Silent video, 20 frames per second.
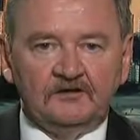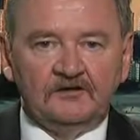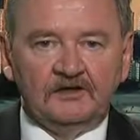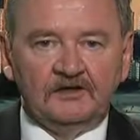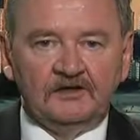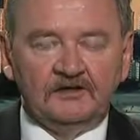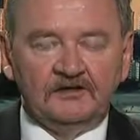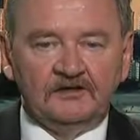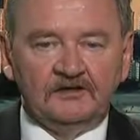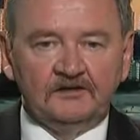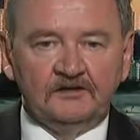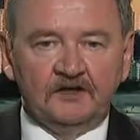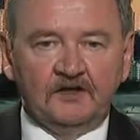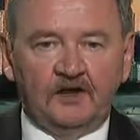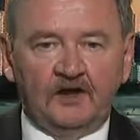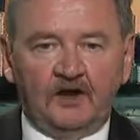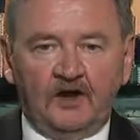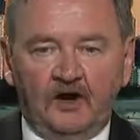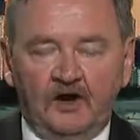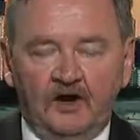The
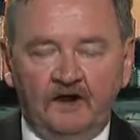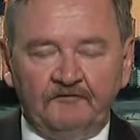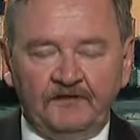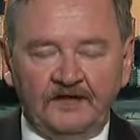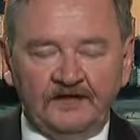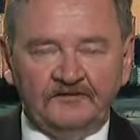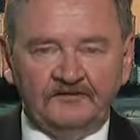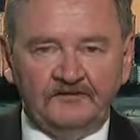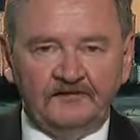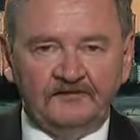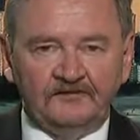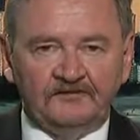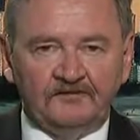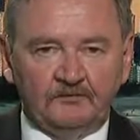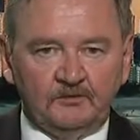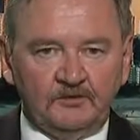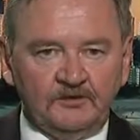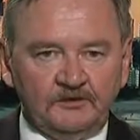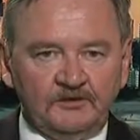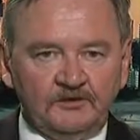vaccines
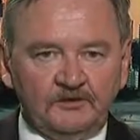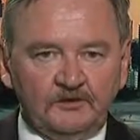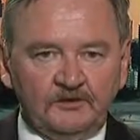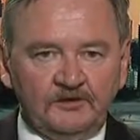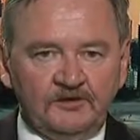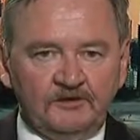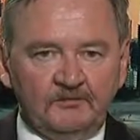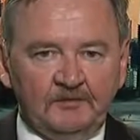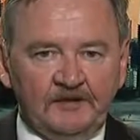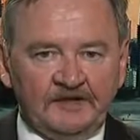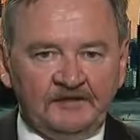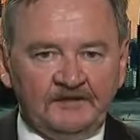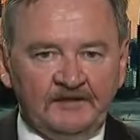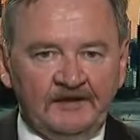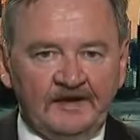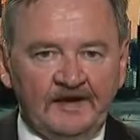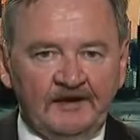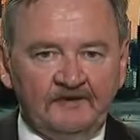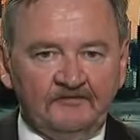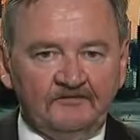that we were talking about
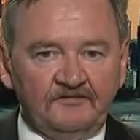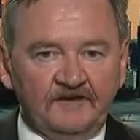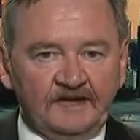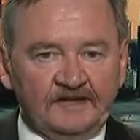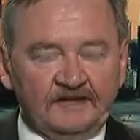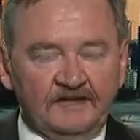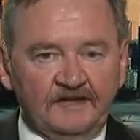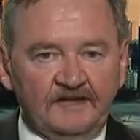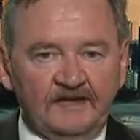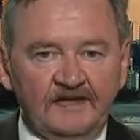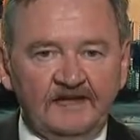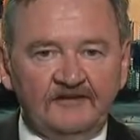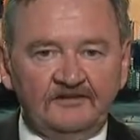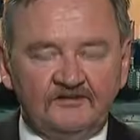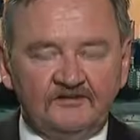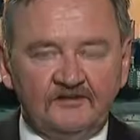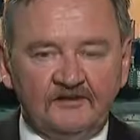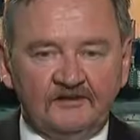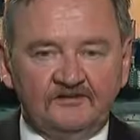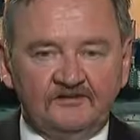that are in fact
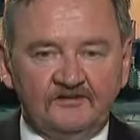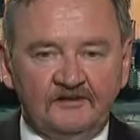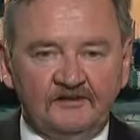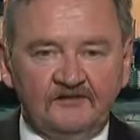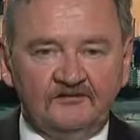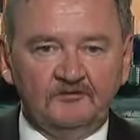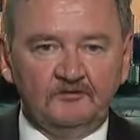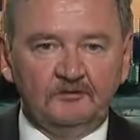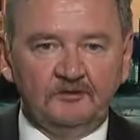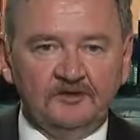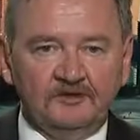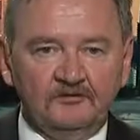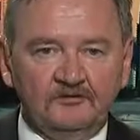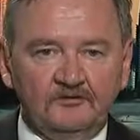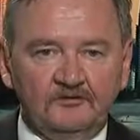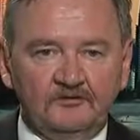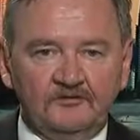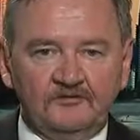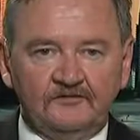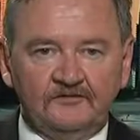enhanced vaccines have been
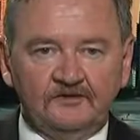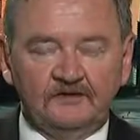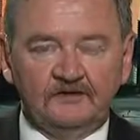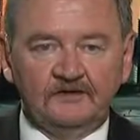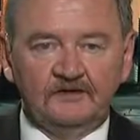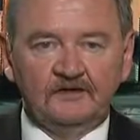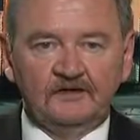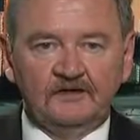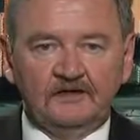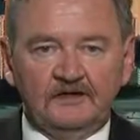used for